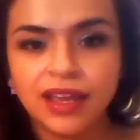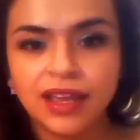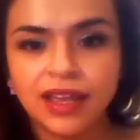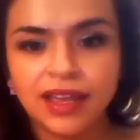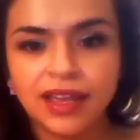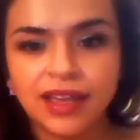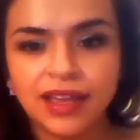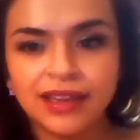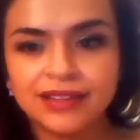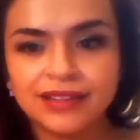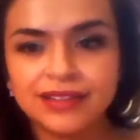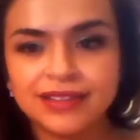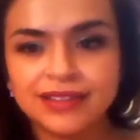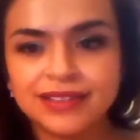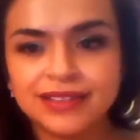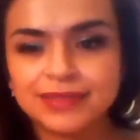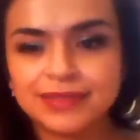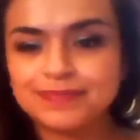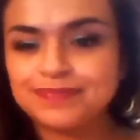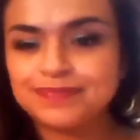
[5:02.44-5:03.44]

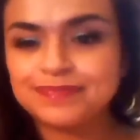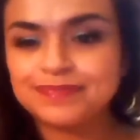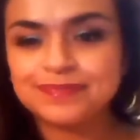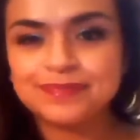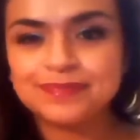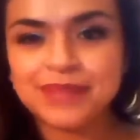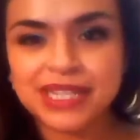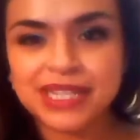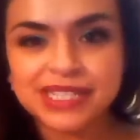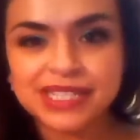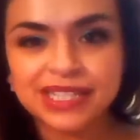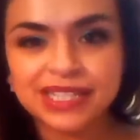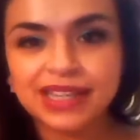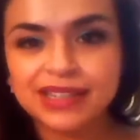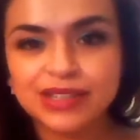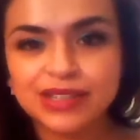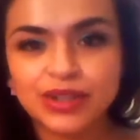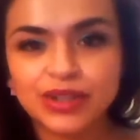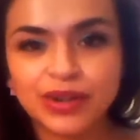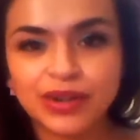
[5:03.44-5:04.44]
And my skin
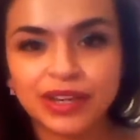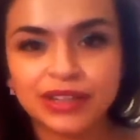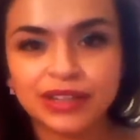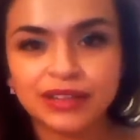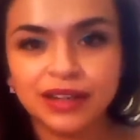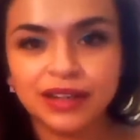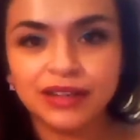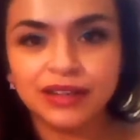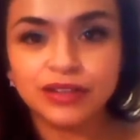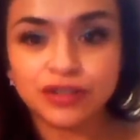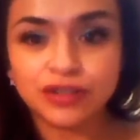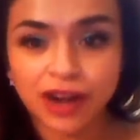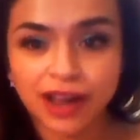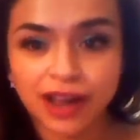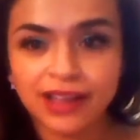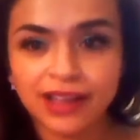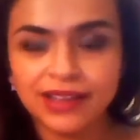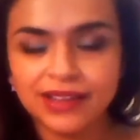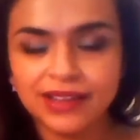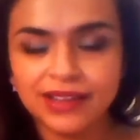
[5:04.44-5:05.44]
is going
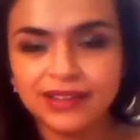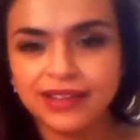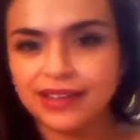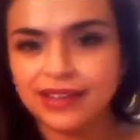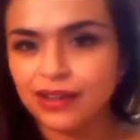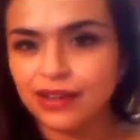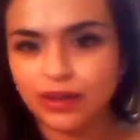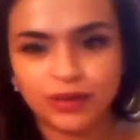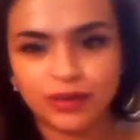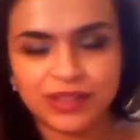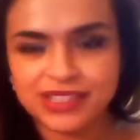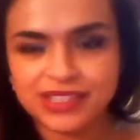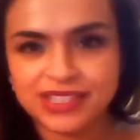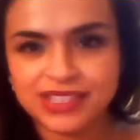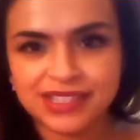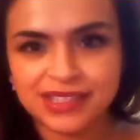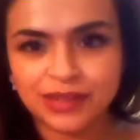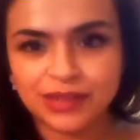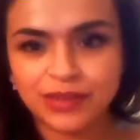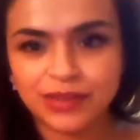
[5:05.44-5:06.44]
dry, like it always
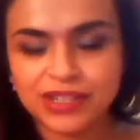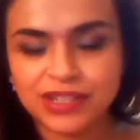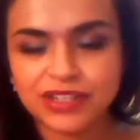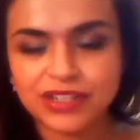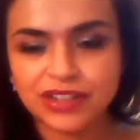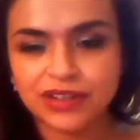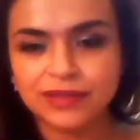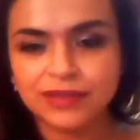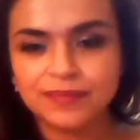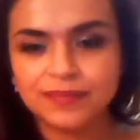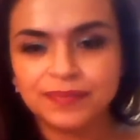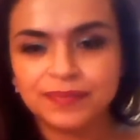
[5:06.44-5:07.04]
does in winter.